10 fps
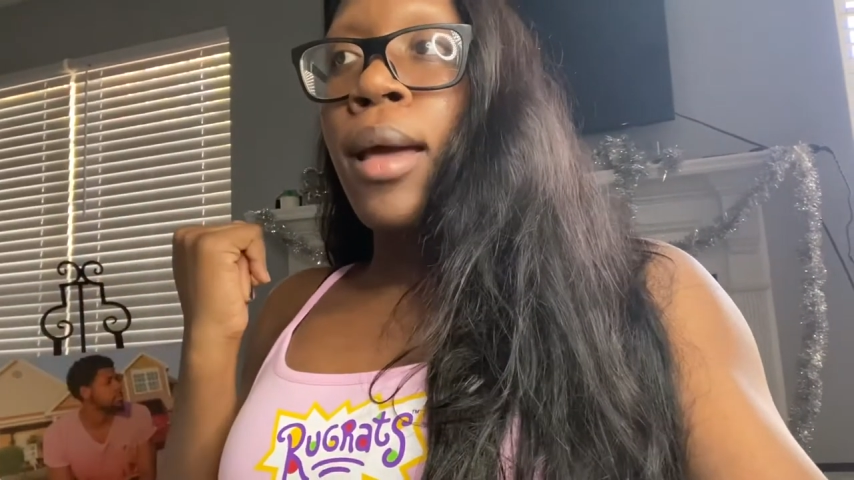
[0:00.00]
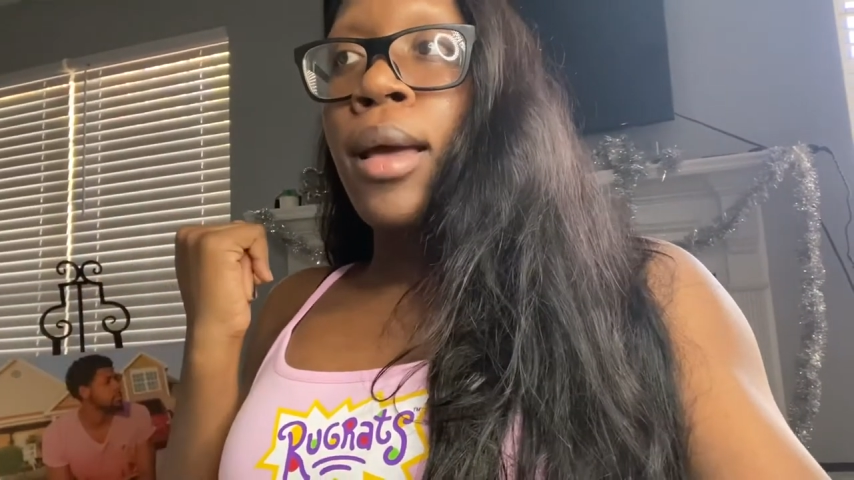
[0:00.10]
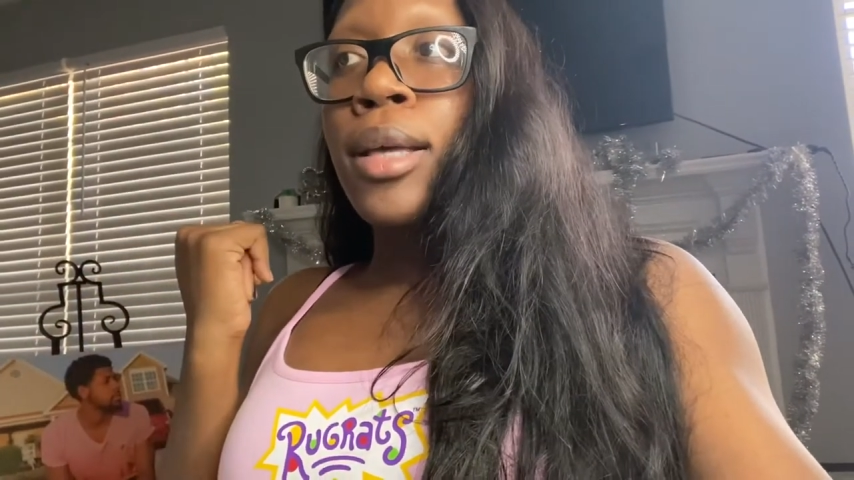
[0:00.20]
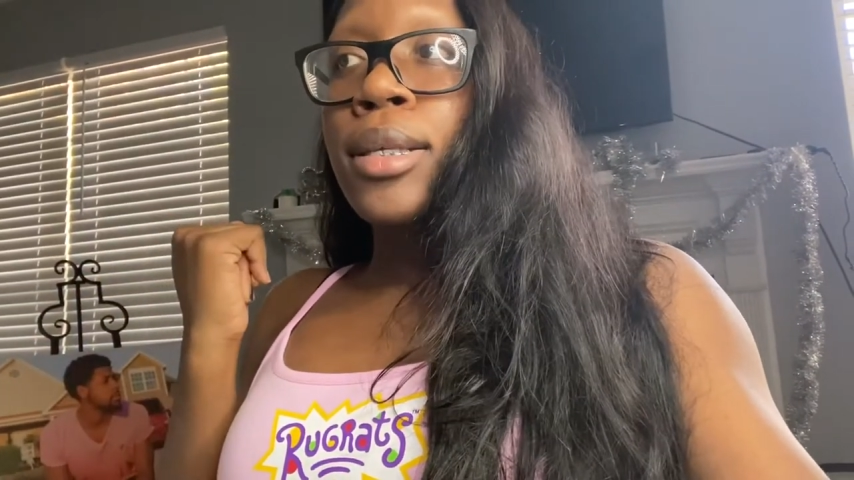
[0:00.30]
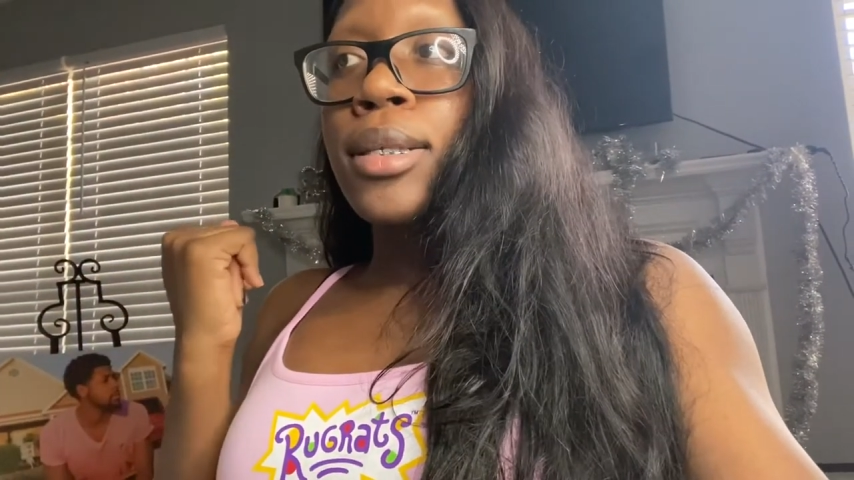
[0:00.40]

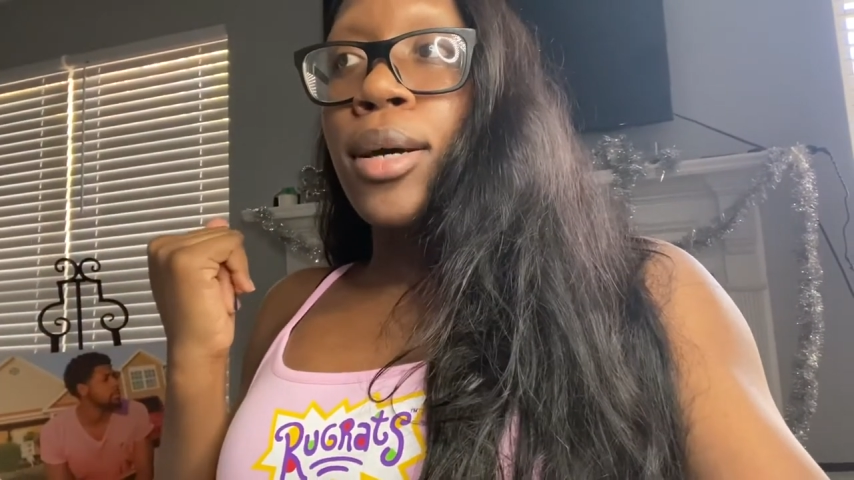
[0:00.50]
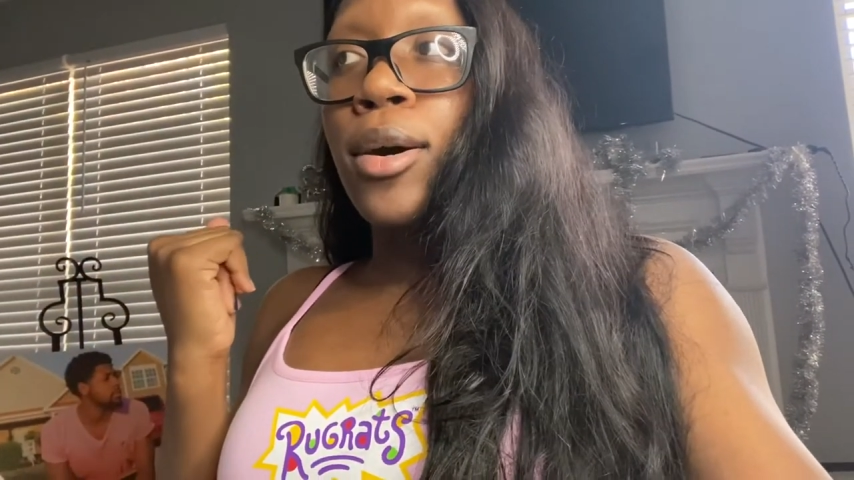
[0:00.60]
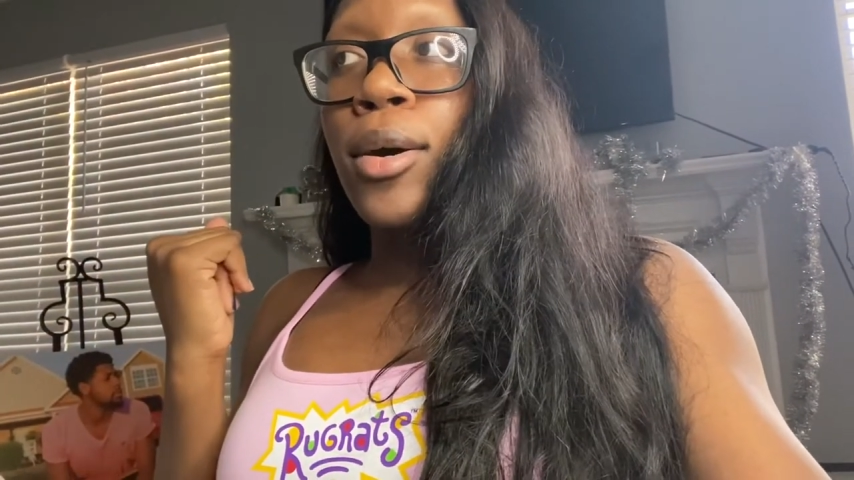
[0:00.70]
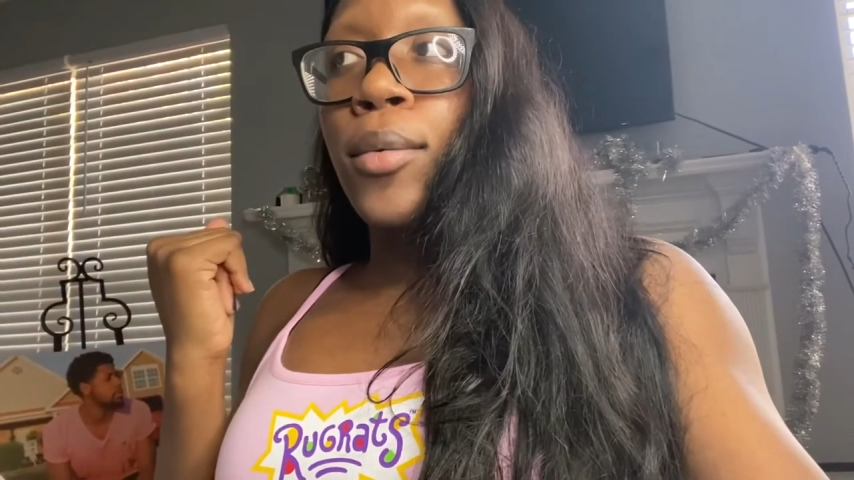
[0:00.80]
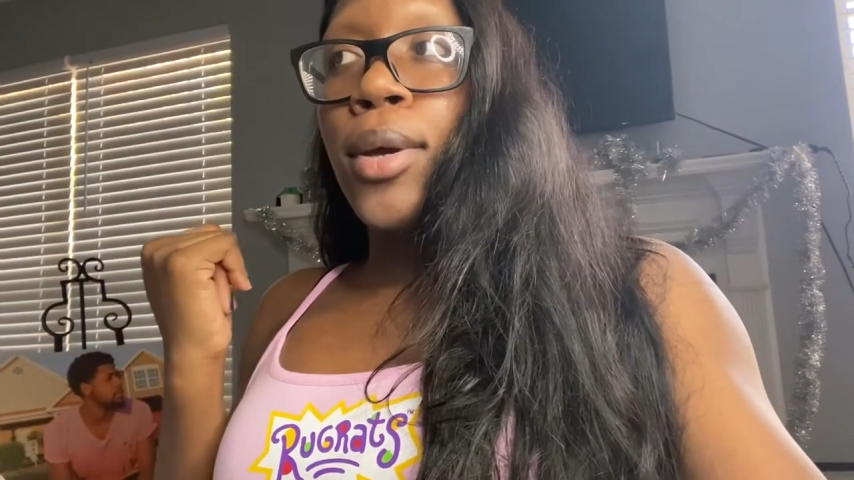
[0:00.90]

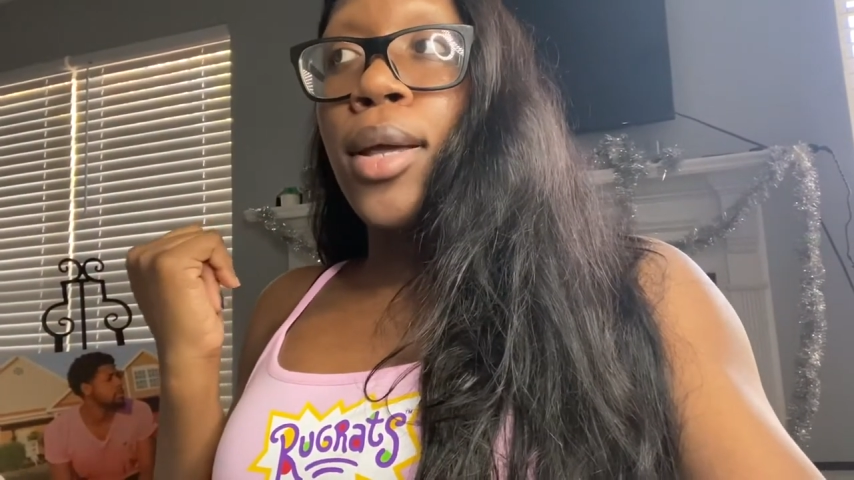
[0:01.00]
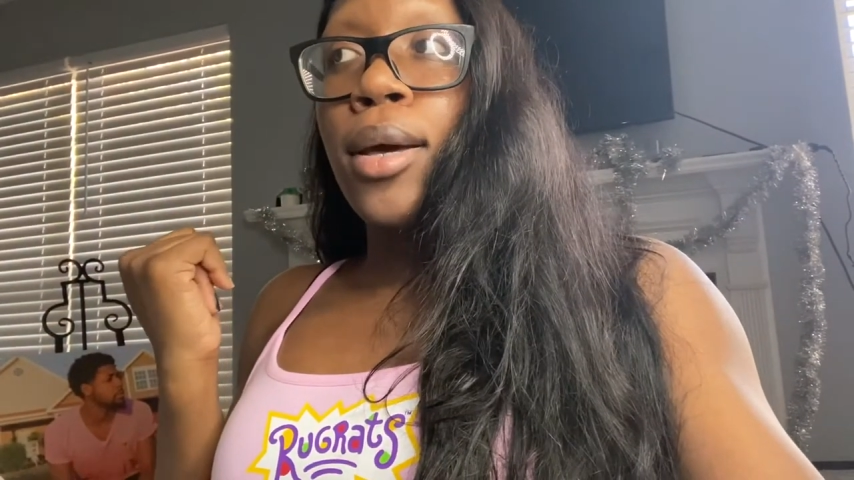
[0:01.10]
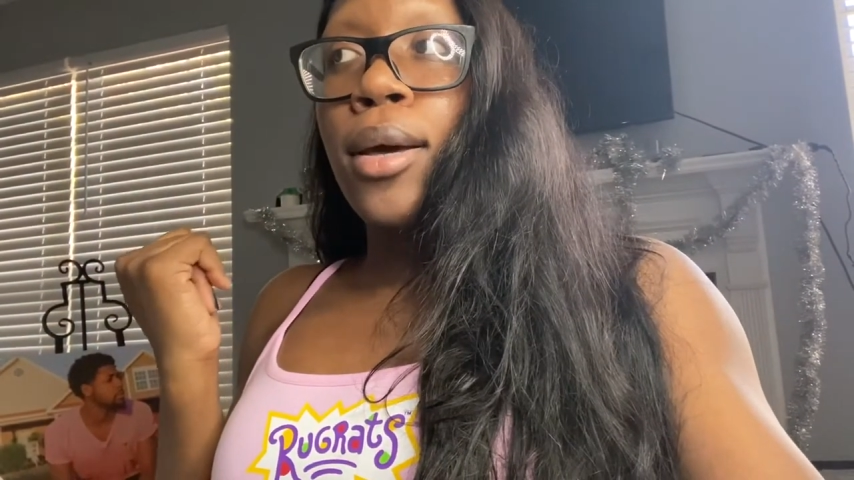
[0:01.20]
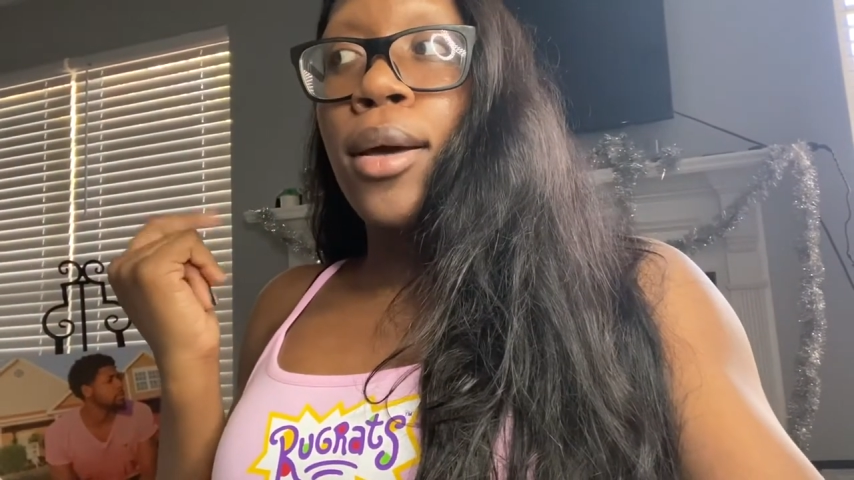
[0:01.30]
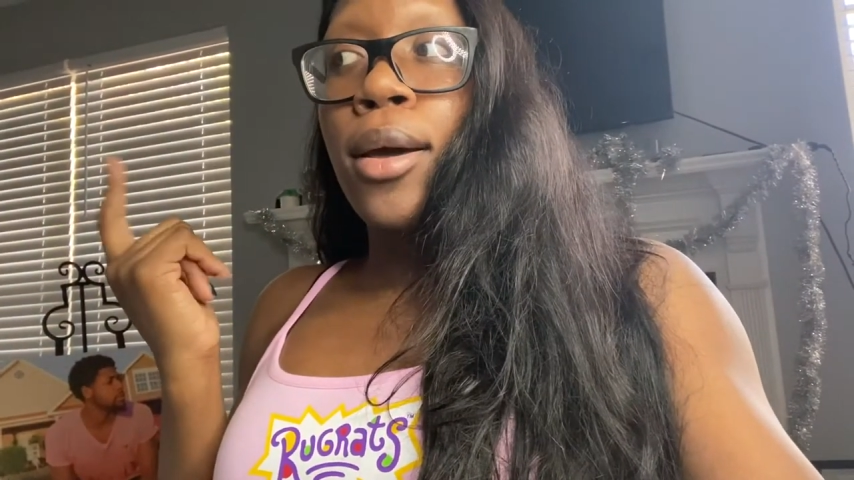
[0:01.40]
So we're
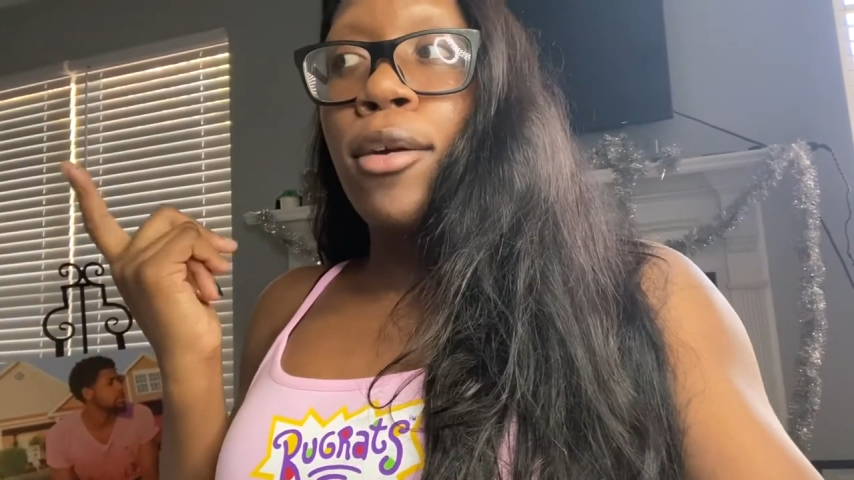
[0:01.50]
gonna